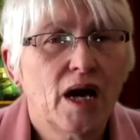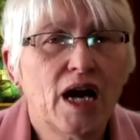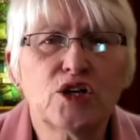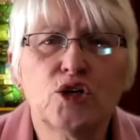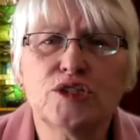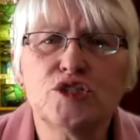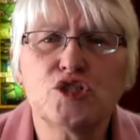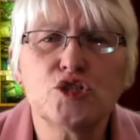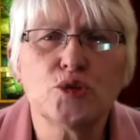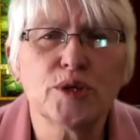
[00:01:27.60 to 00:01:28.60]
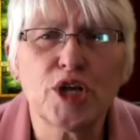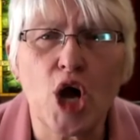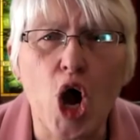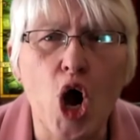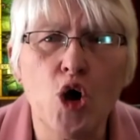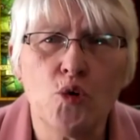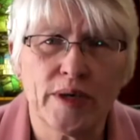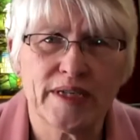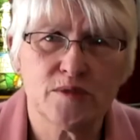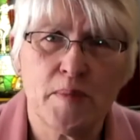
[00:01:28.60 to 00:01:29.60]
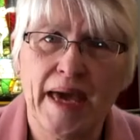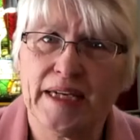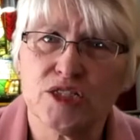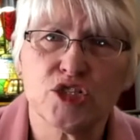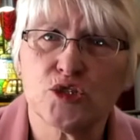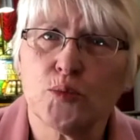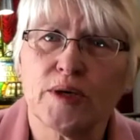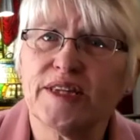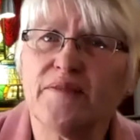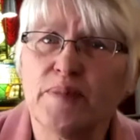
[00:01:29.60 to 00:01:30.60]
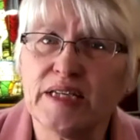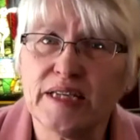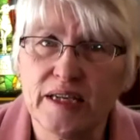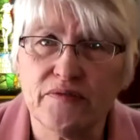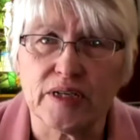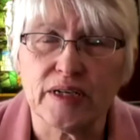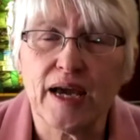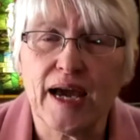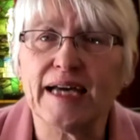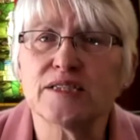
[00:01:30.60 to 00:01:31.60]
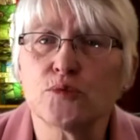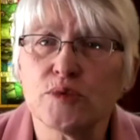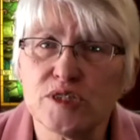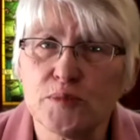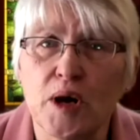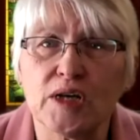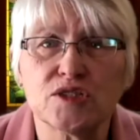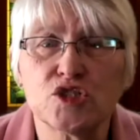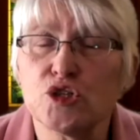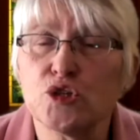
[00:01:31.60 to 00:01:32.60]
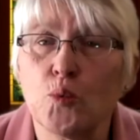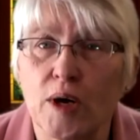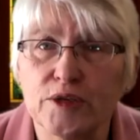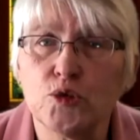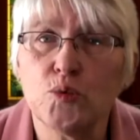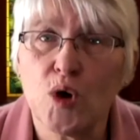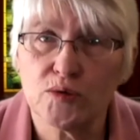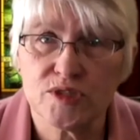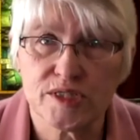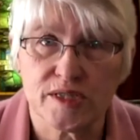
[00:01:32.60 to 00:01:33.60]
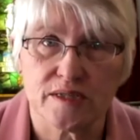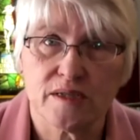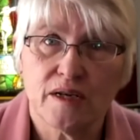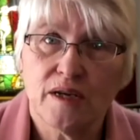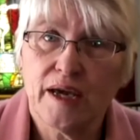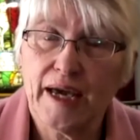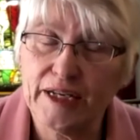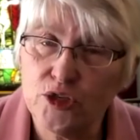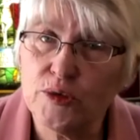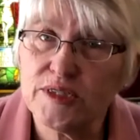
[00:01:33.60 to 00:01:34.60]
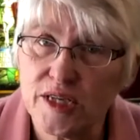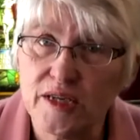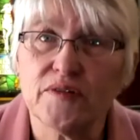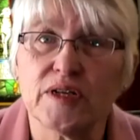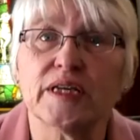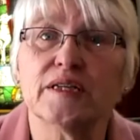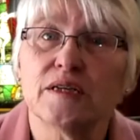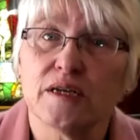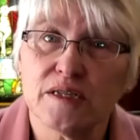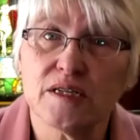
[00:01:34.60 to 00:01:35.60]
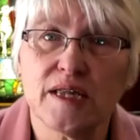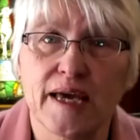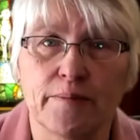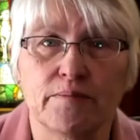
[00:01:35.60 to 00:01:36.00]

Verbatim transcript: A good steward always manages what they've been given as a response to the one who owns it and who has given it to them.